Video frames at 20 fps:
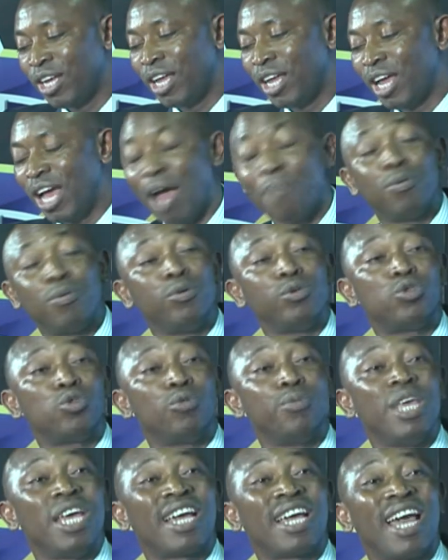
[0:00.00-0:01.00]
happens to
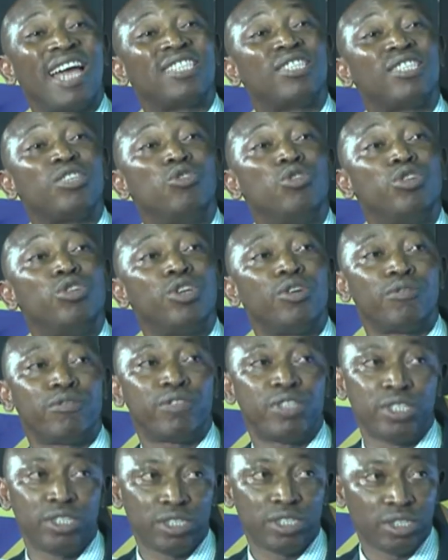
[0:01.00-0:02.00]
be a category of
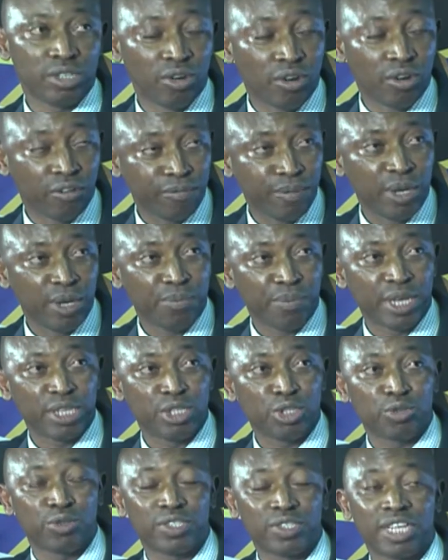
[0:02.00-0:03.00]
the government
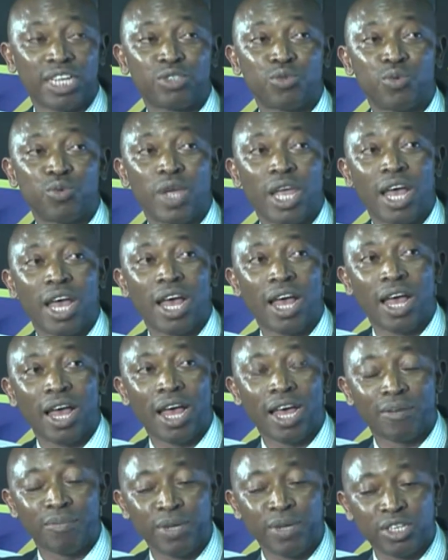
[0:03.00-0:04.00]
pensions that we are
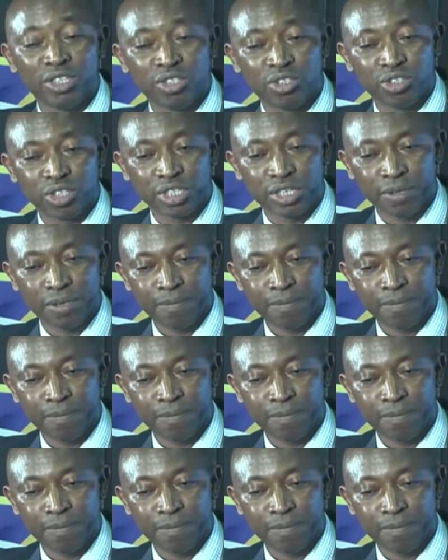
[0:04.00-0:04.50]
administering.